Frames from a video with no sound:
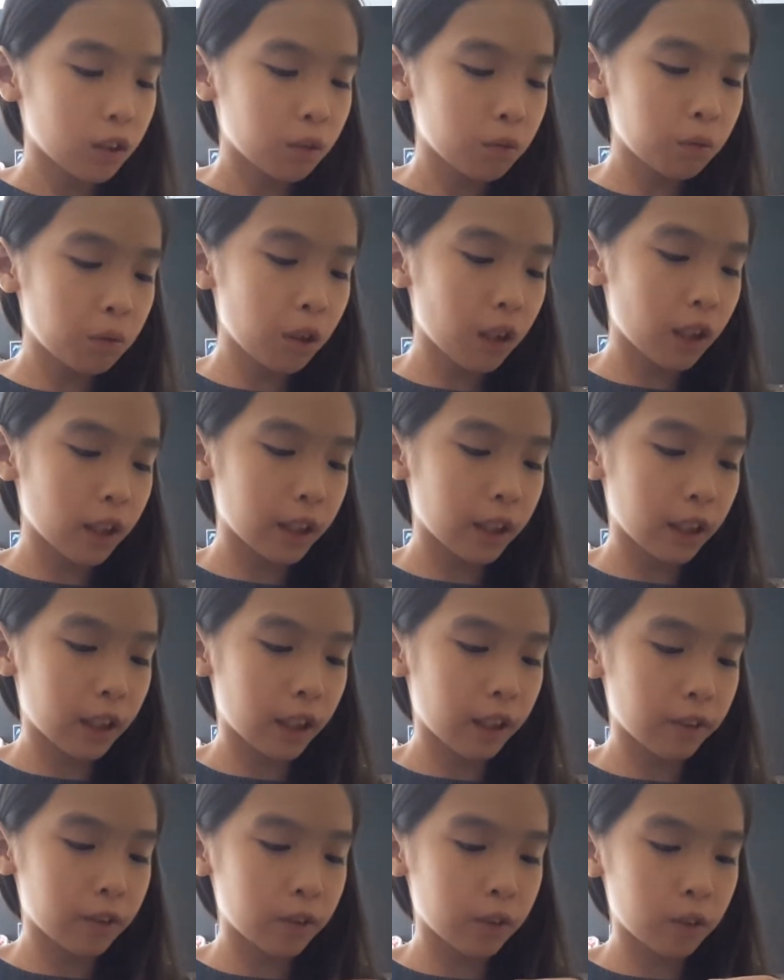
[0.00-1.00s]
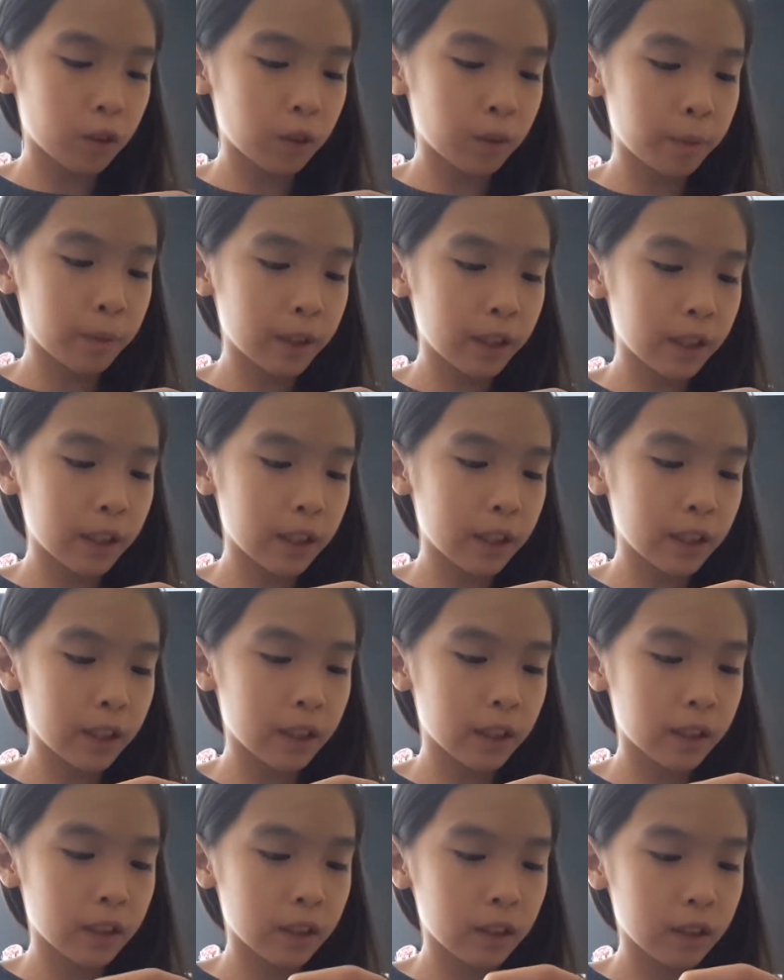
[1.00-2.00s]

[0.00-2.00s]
Why I have to open this?